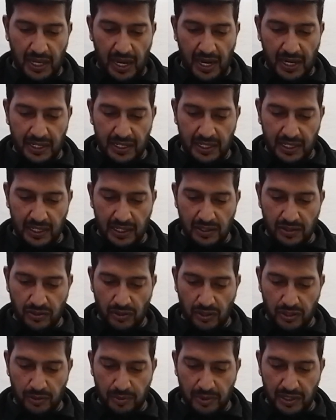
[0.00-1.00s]
highly
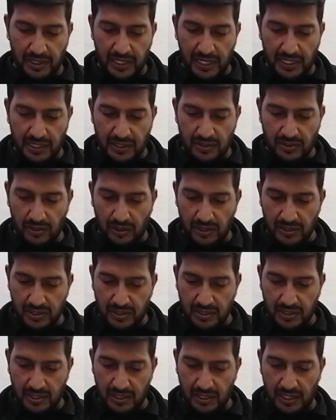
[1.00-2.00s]
insoluble lead
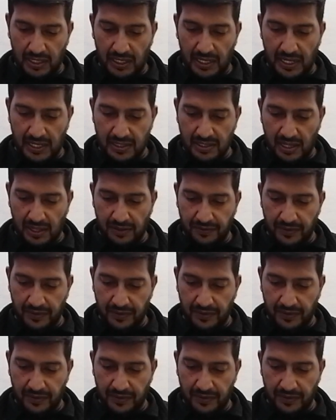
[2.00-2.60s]
source uh, like